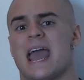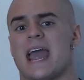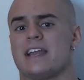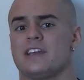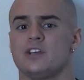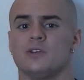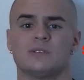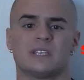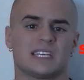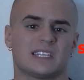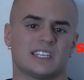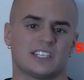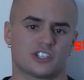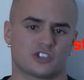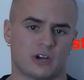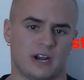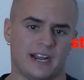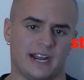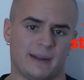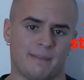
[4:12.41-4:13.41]
and using
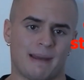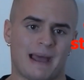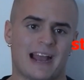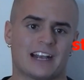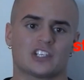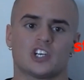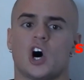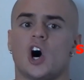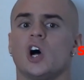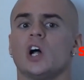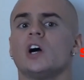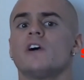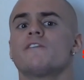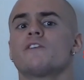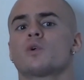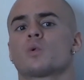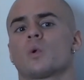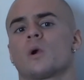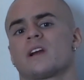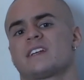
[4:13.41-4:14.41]
this training max, all
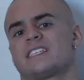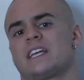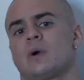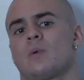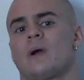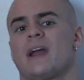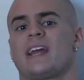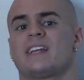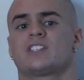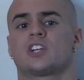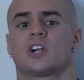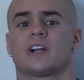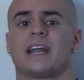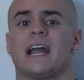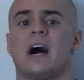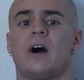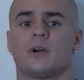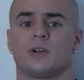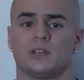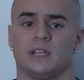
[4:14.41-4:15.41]
of your work set weights are
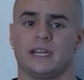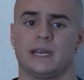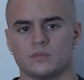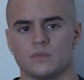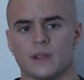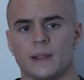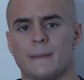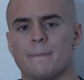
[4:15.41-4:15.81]
calculated